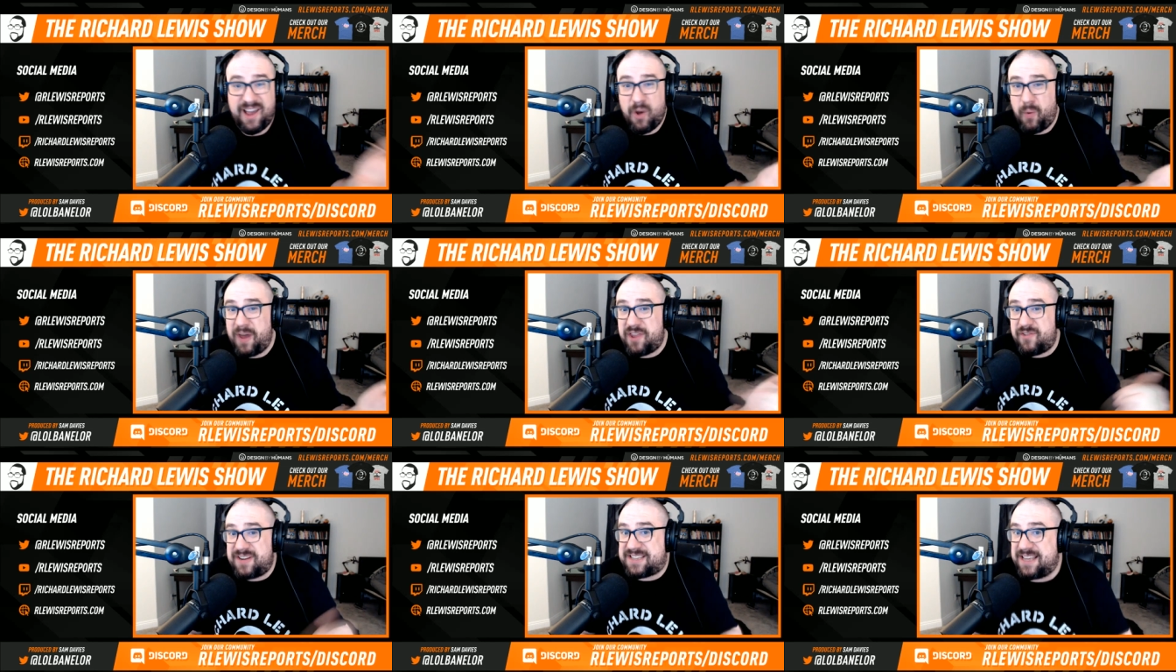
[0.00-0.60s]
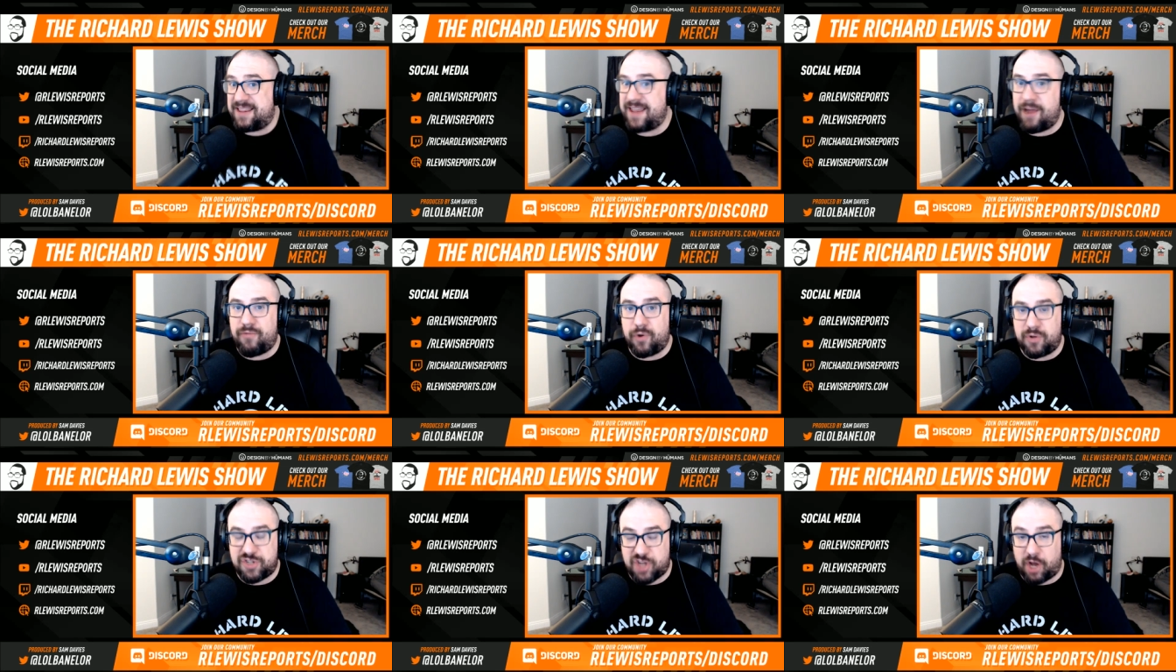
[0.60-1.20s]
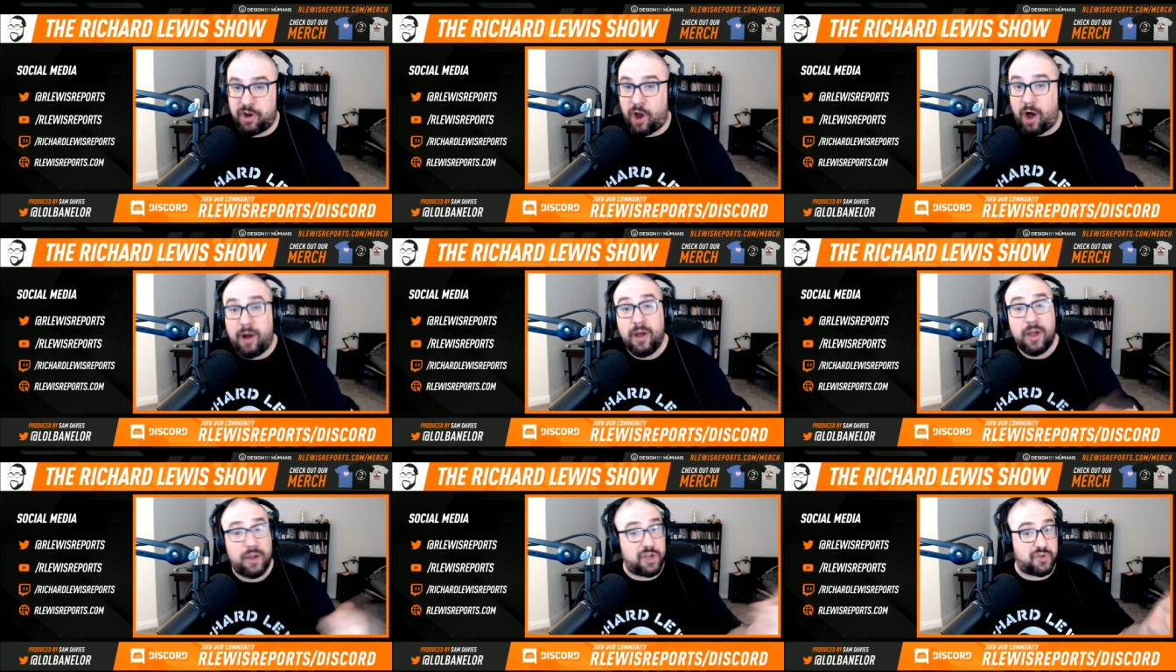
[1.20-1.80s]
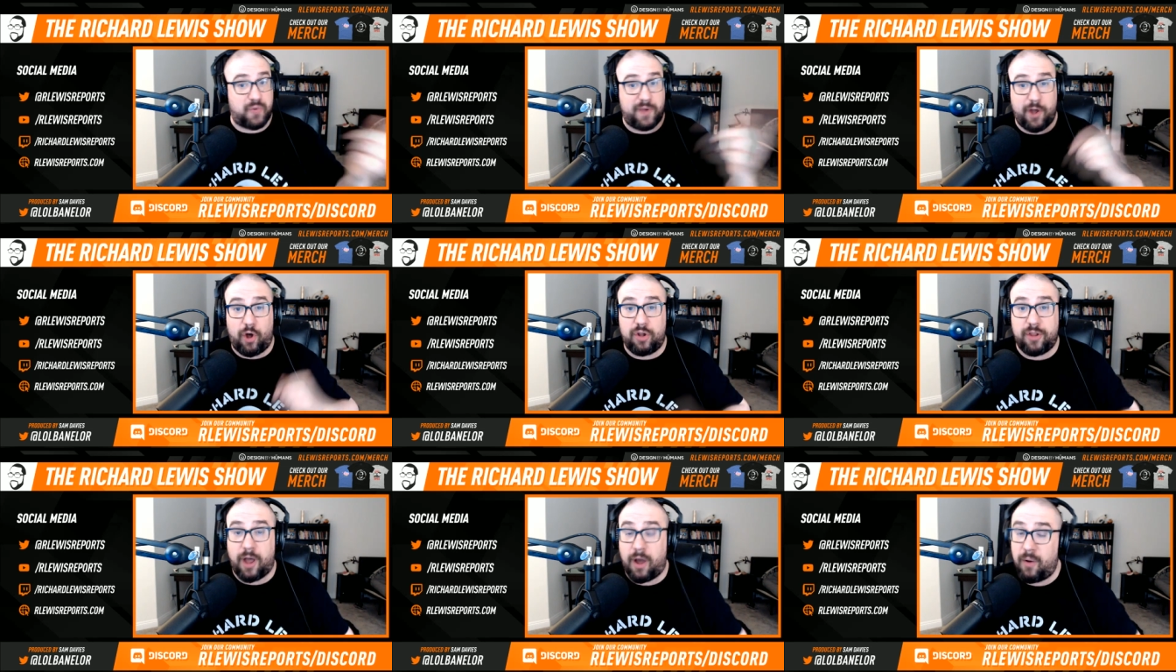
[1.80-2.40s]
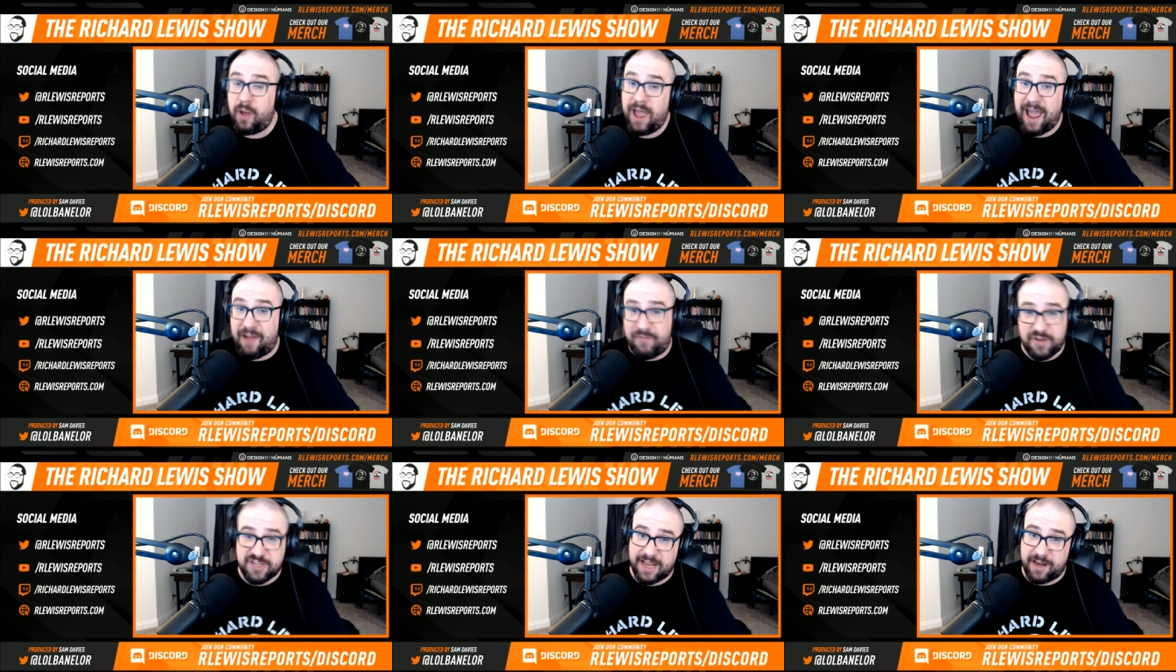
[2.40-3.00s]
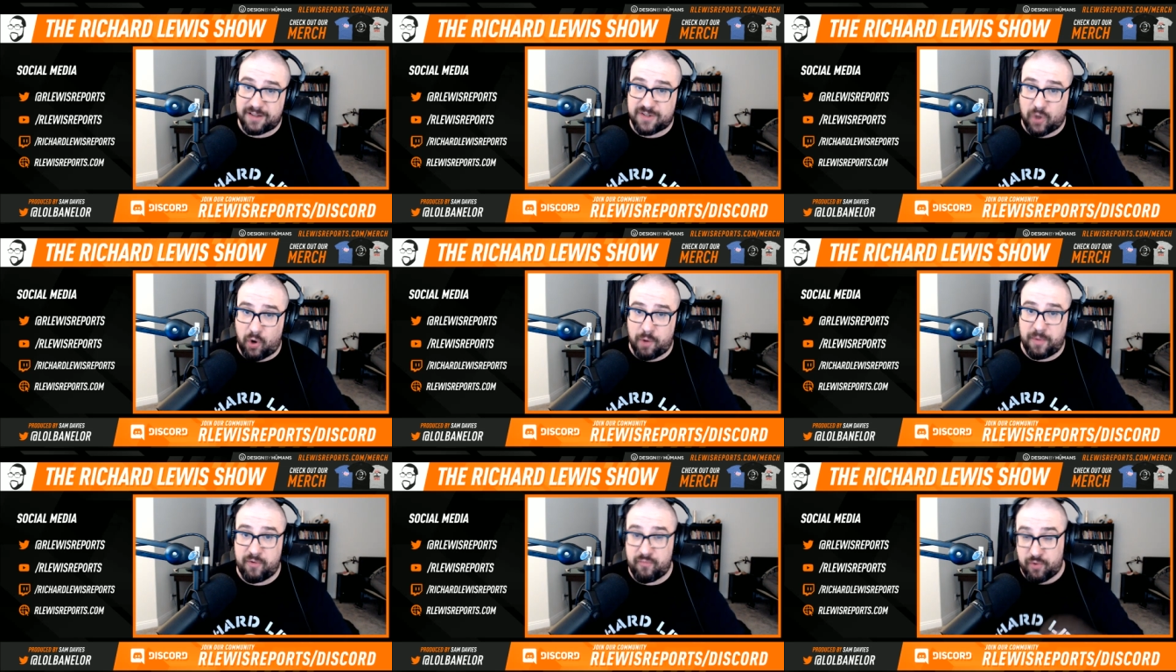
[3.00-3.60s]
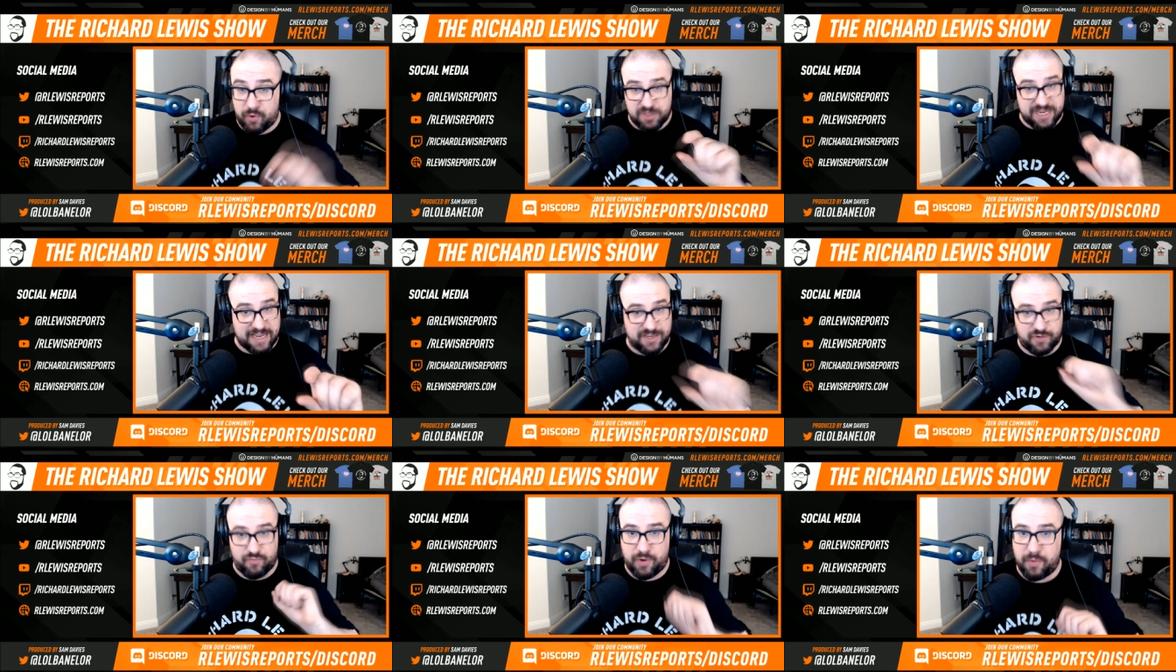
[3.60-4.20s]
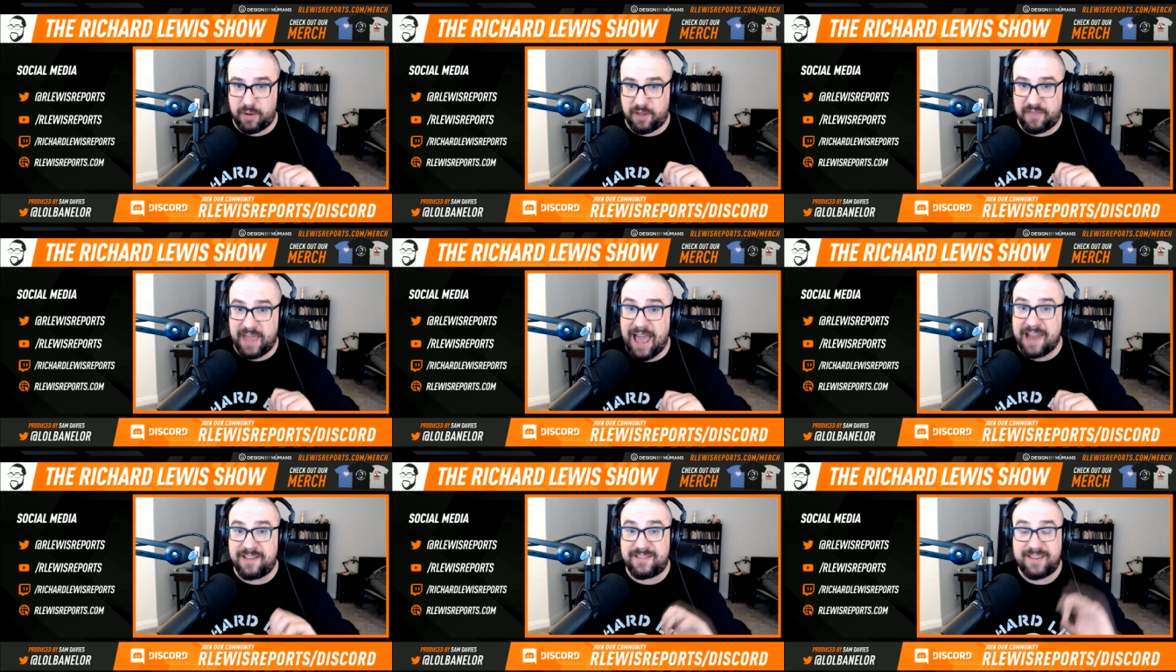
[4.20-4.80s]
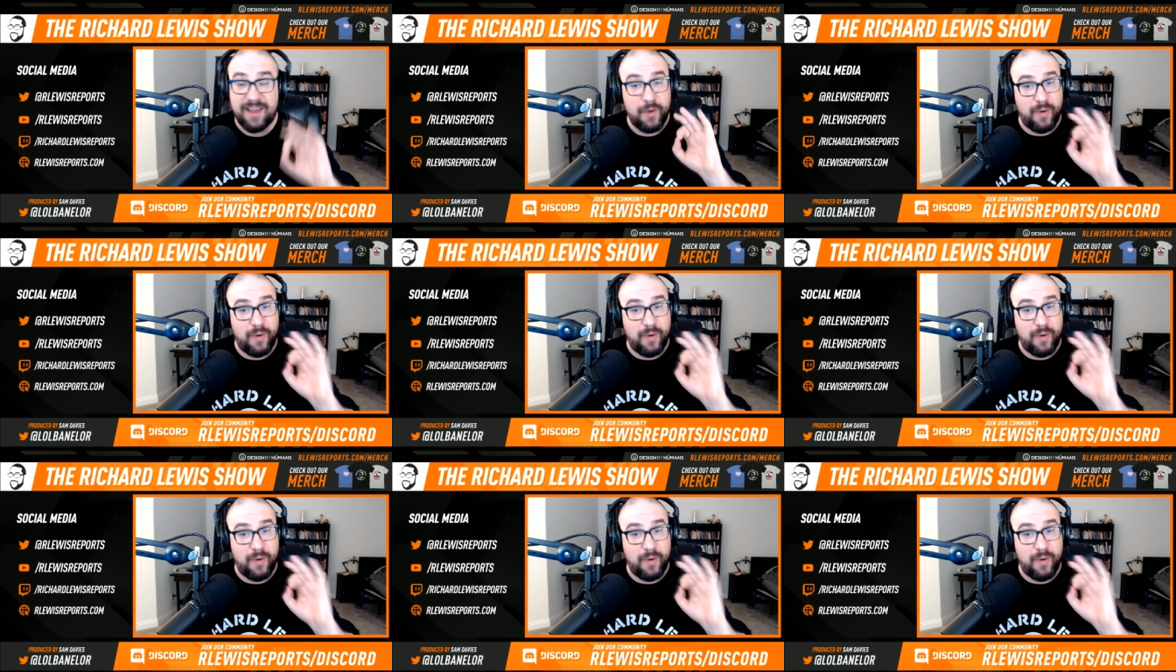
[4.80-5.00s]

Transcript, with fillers: whether it's in their rules or not, because we all know every set of tournament rules has a rule at the end